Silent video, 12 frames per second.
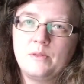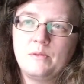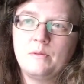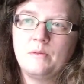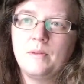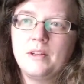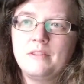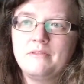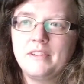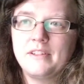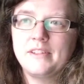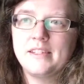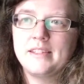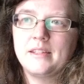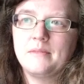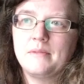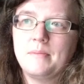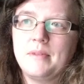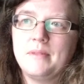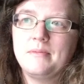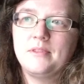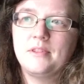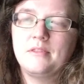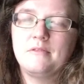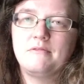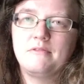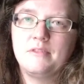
through the welfare system that people don't